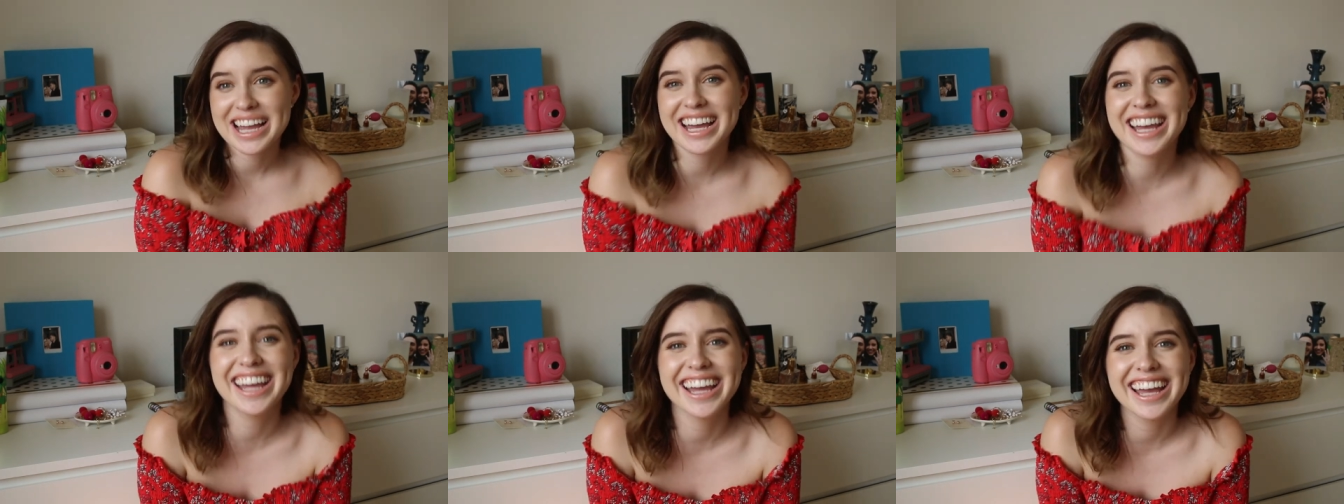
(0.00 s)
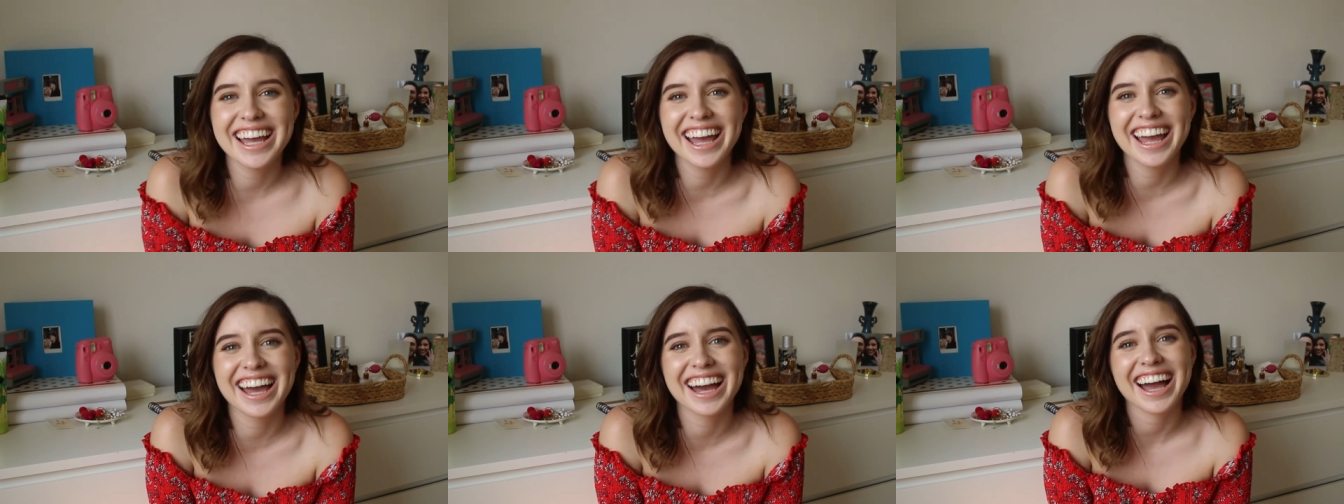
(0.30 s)

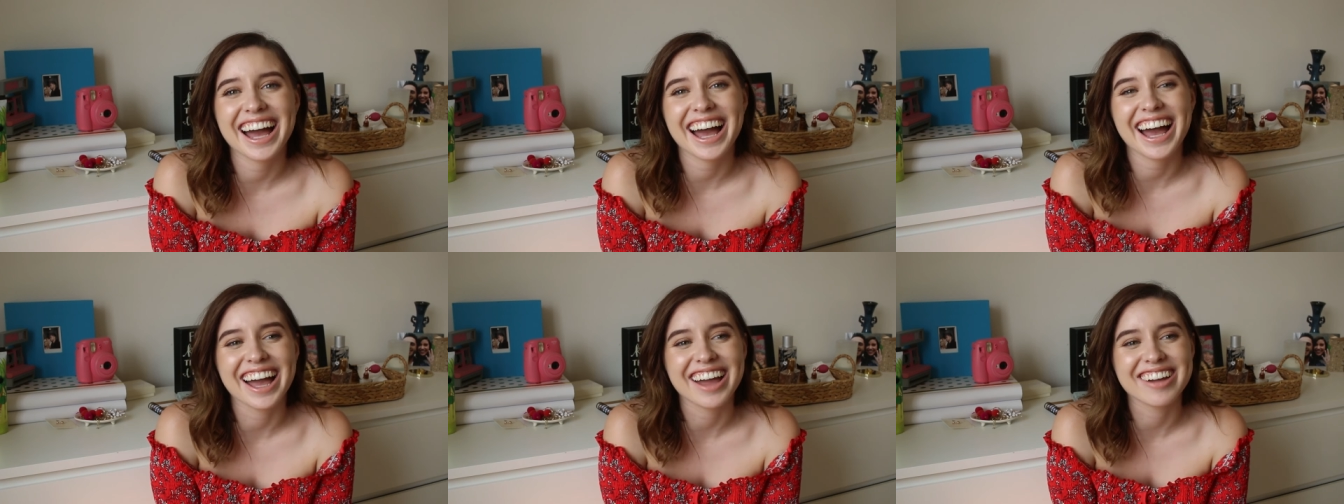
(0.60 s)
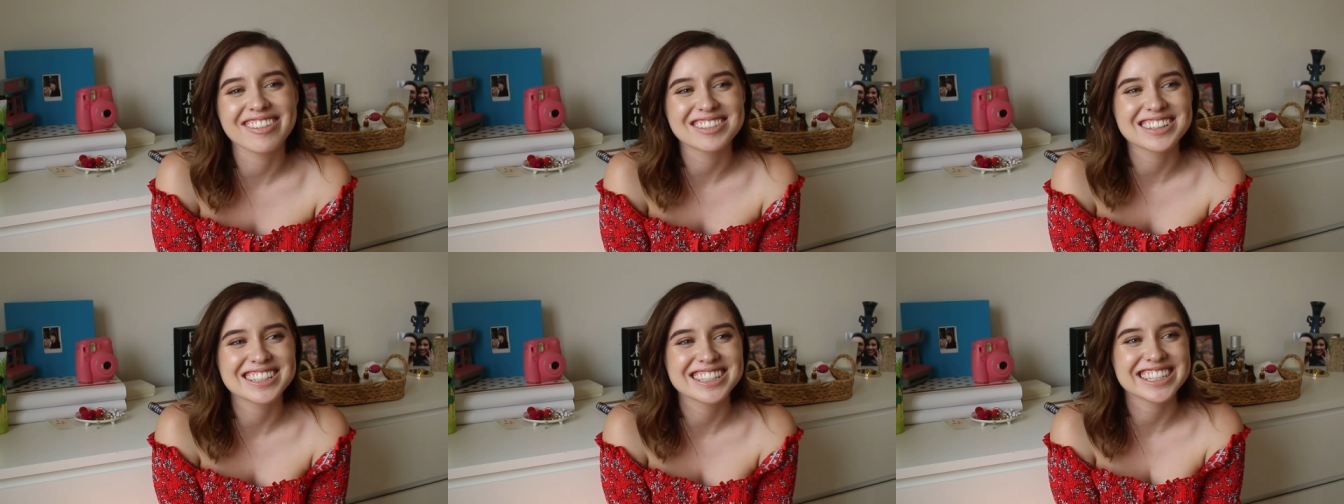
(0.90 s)

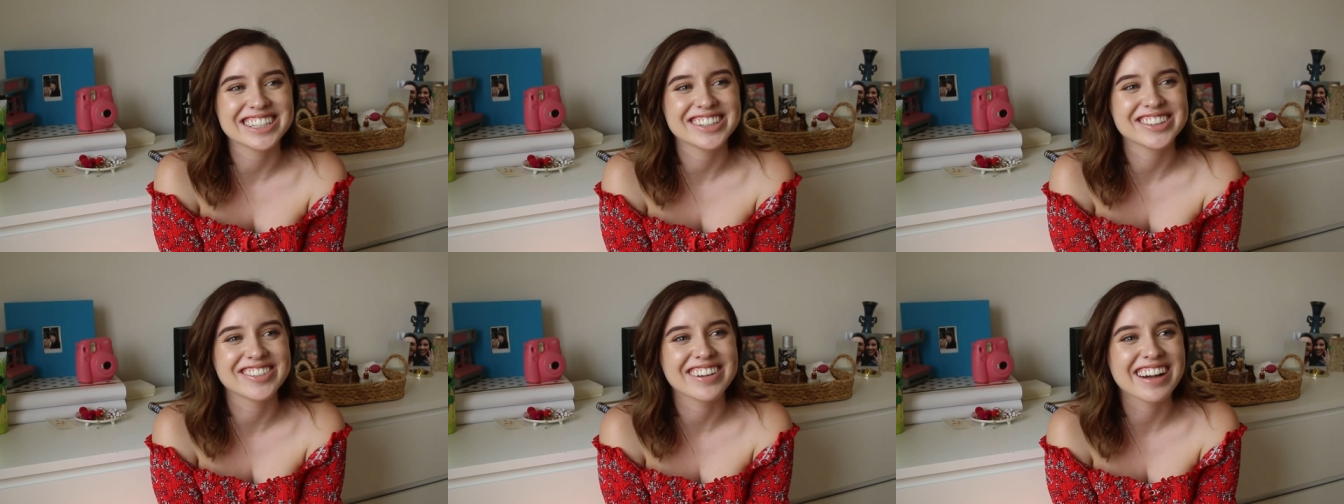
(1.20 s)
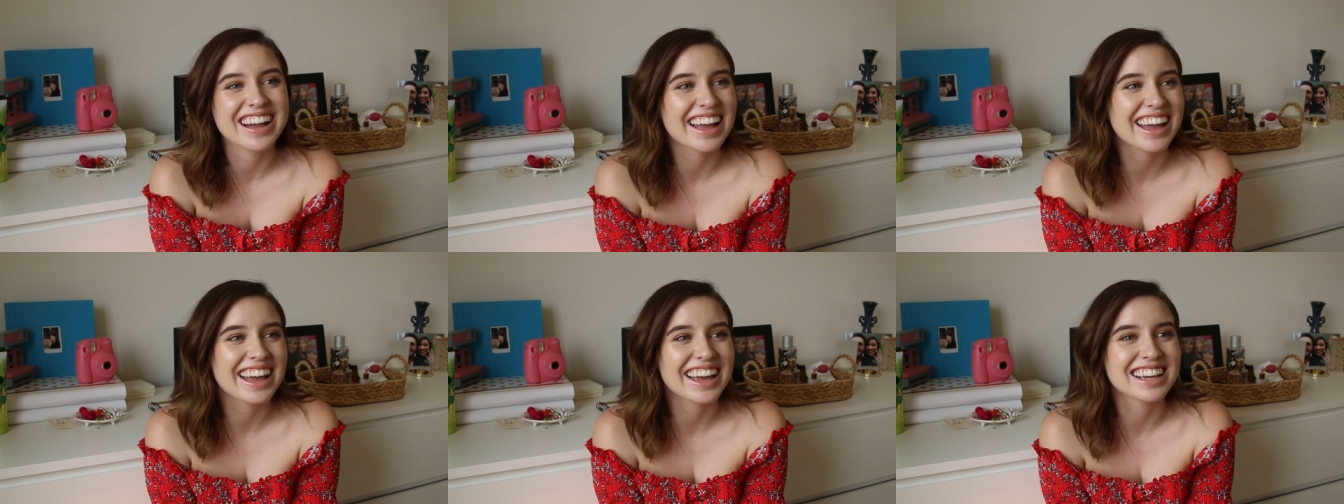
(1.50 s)
I will see you
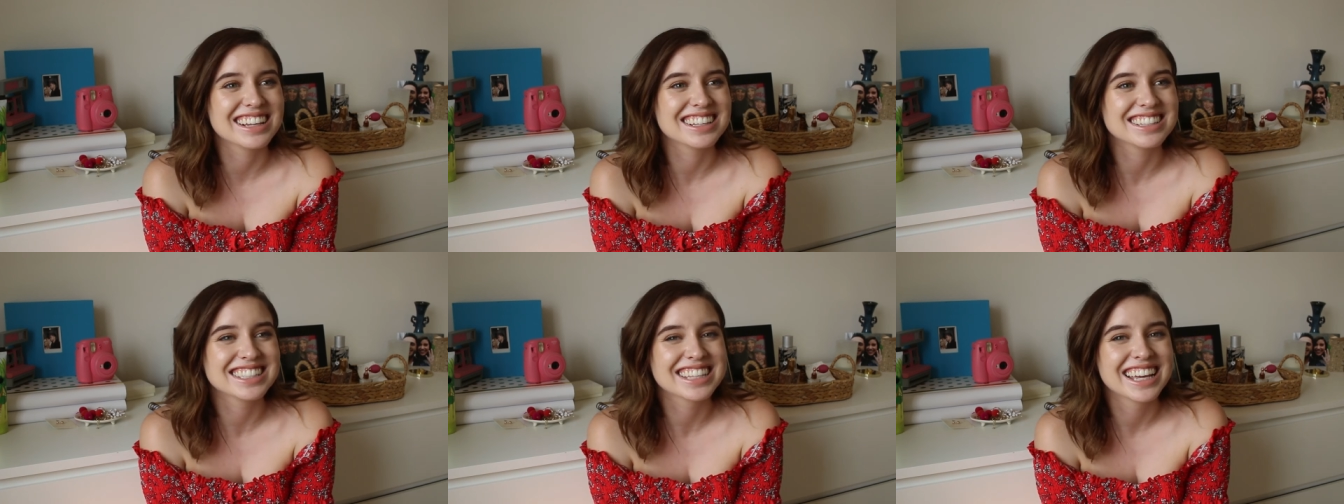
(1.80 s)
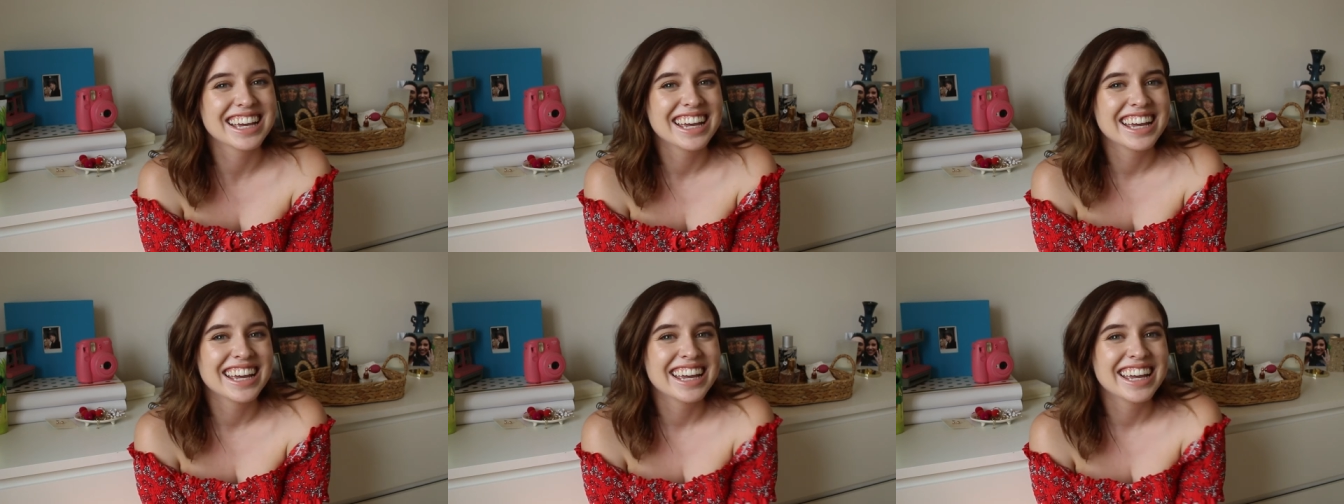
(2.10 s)
guys